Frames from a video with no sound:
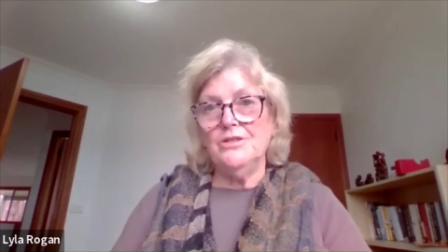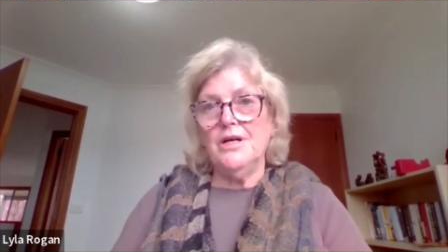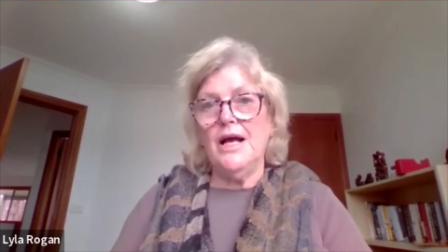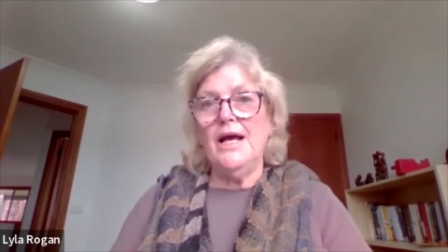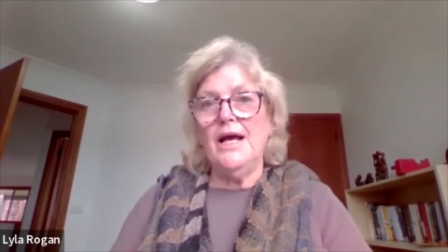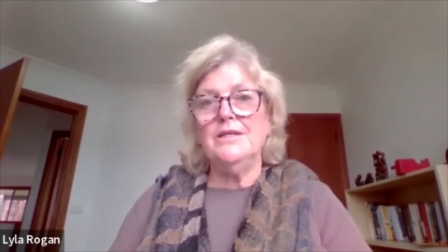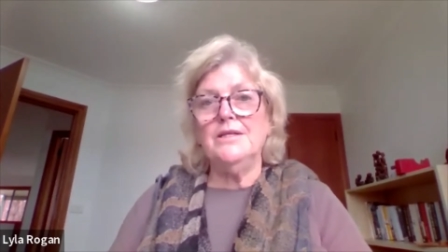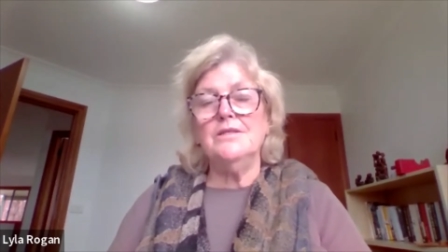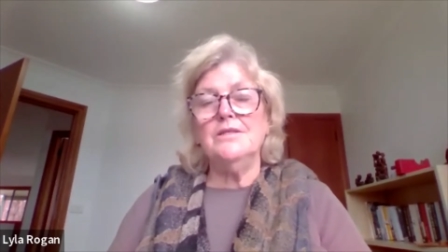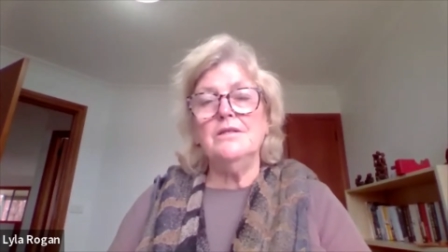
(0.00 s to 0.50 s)

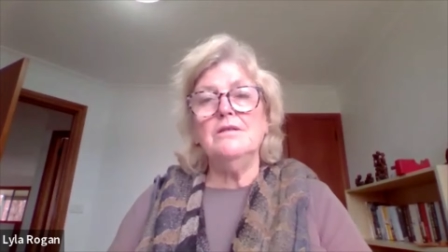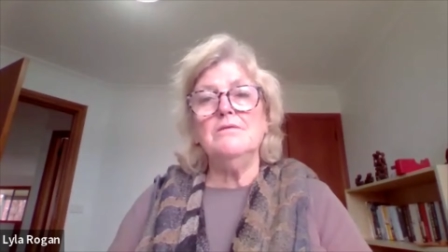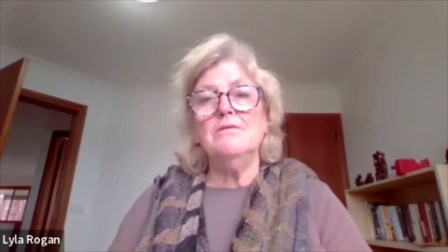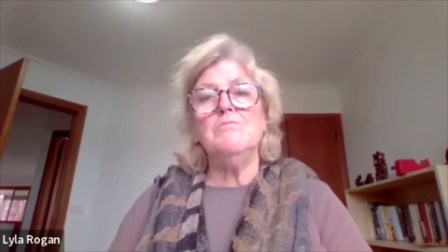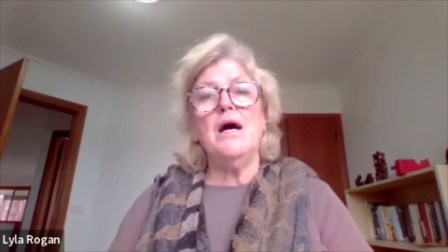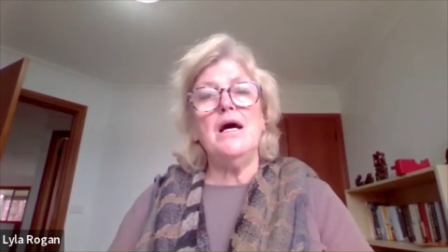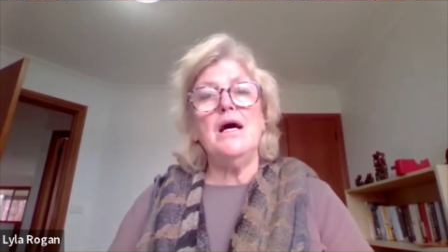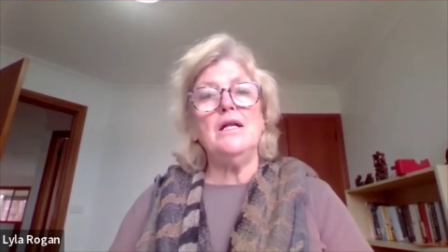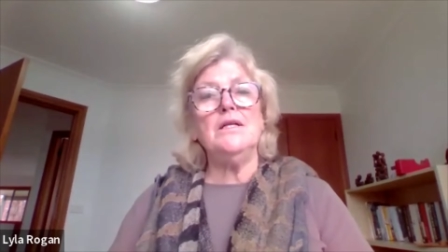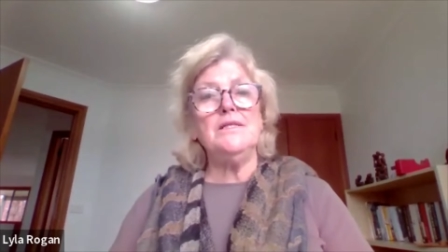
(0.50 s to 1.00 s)
And
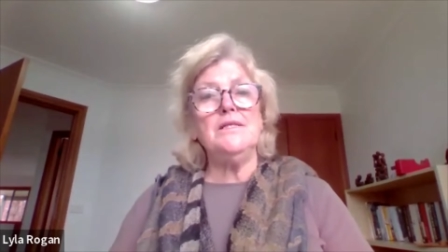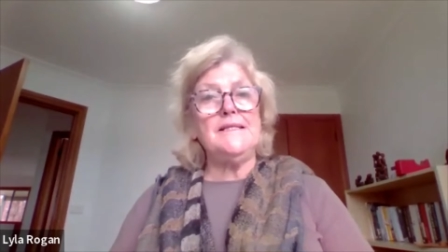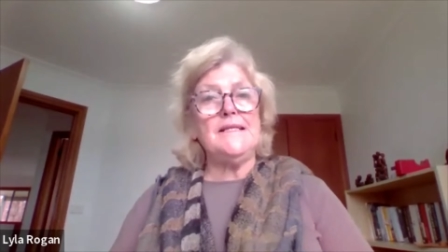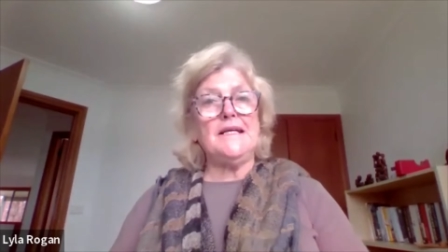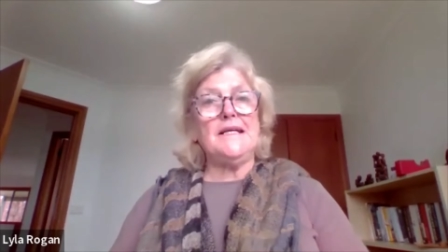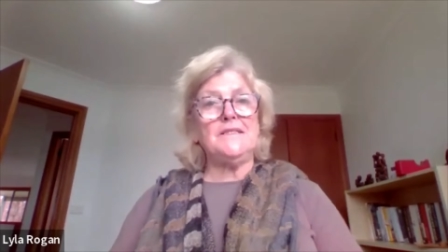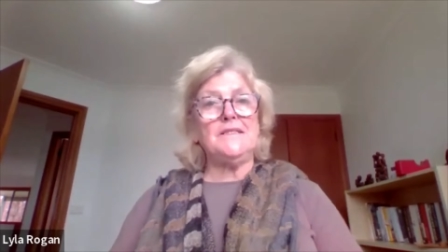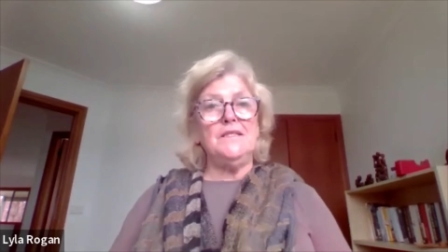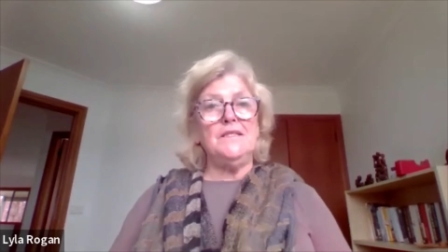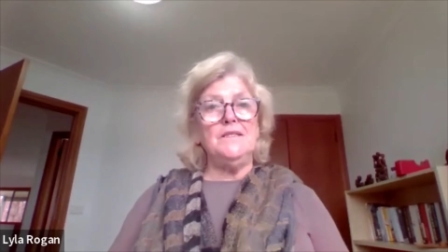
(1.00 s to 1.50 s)
Mahalir
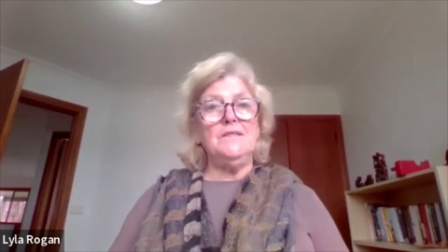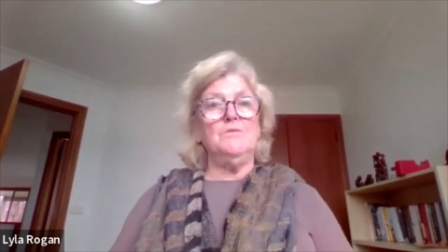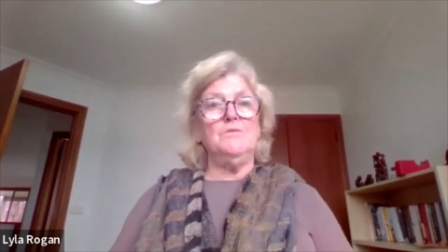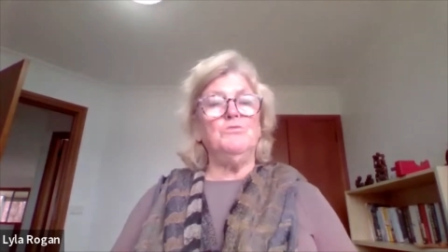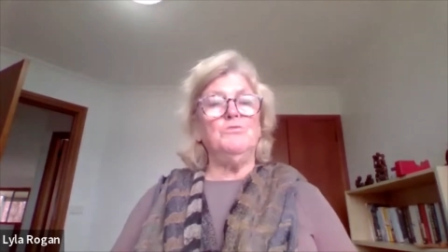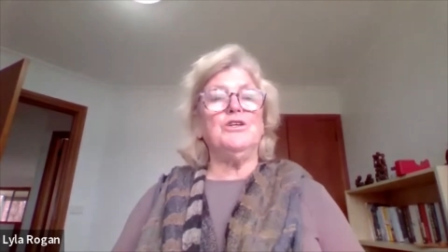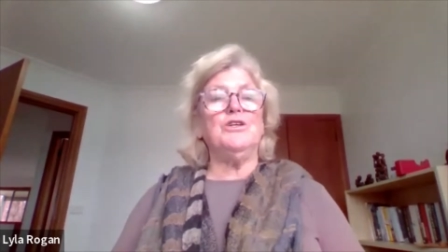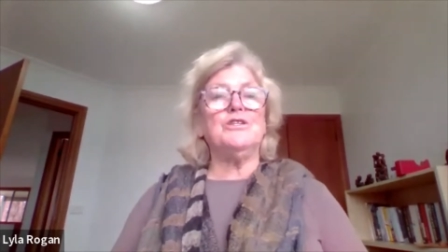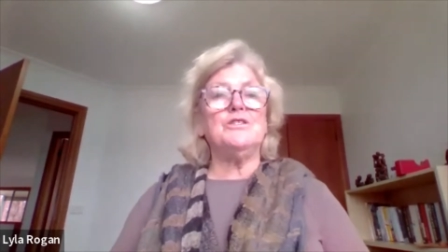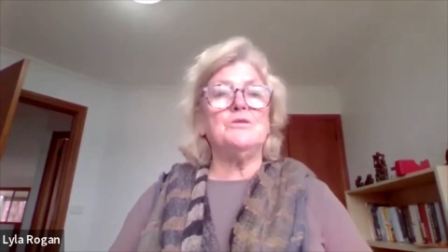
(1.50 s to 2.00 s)
Sakthi
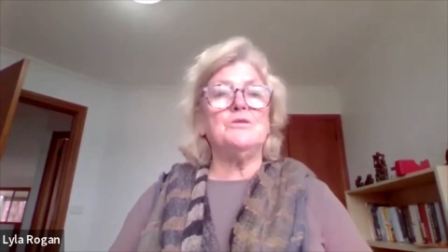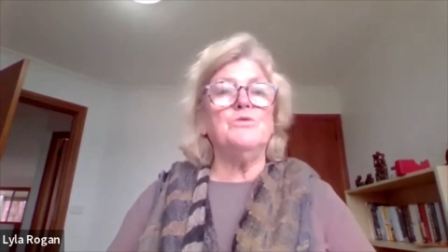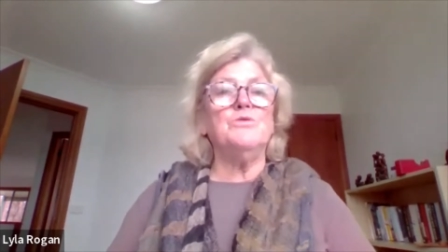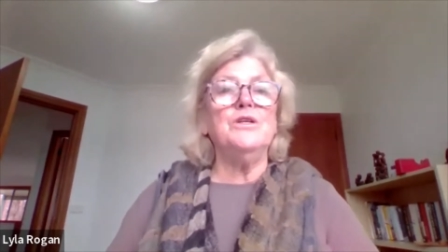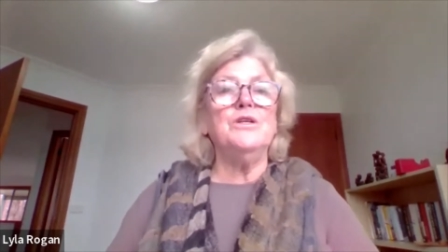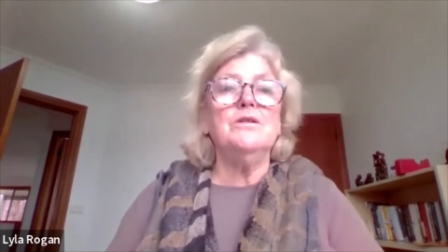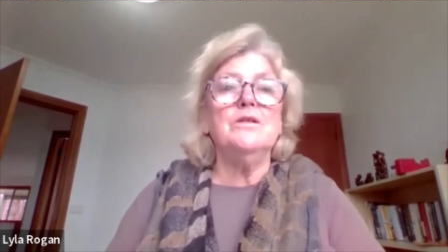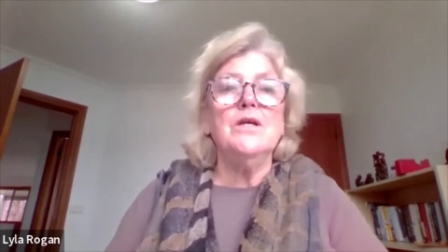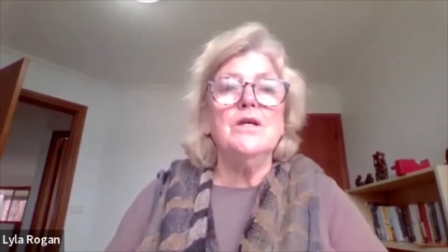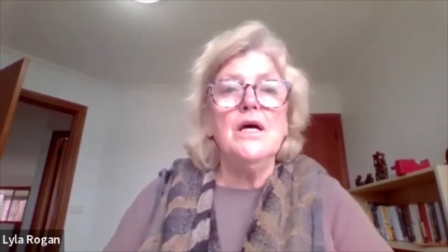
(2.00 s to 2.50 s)
works
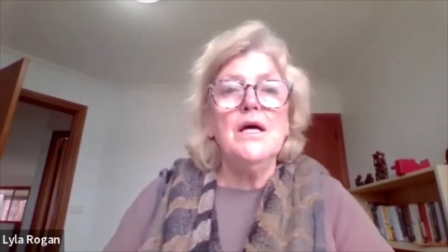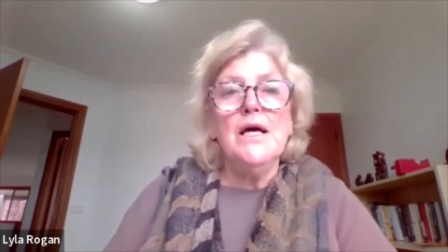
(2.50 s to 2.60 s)
with